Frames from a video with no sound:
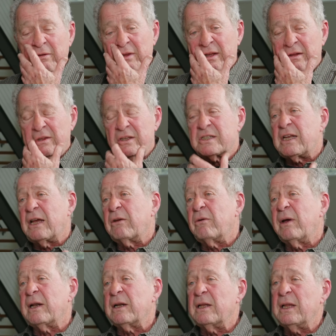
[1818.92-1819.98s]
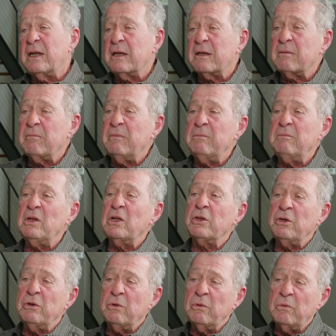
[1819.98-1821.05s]
in the psychoanalytic
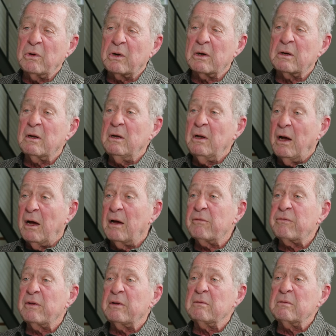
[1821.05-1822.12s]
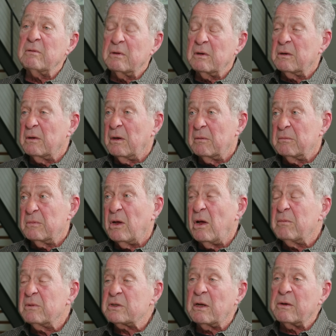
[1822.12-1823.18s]
milieu were often,
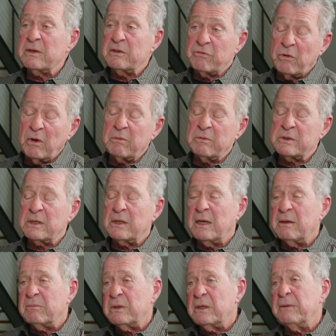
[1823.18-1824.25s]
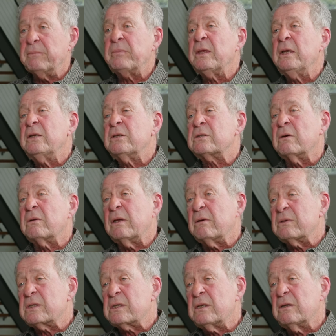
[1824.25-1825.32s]
almost always, Freud was an MD. So that
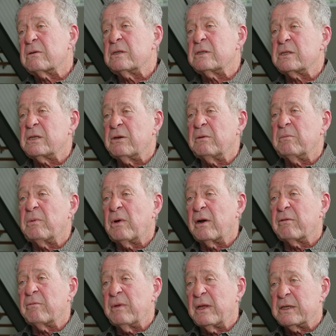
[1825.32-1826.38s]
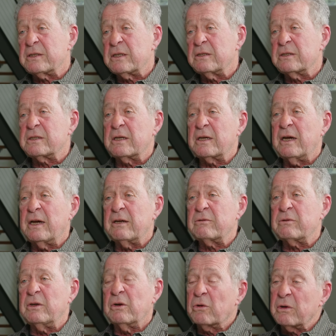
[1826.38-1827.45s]
was still considered part of medicine.
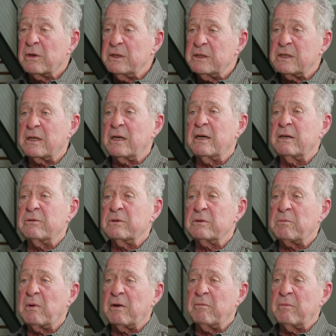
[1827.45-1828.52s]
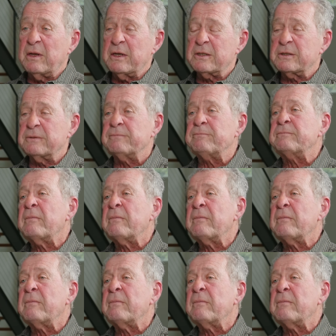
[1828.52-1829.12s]
Psychiatry, early psychiatry was part of medicine.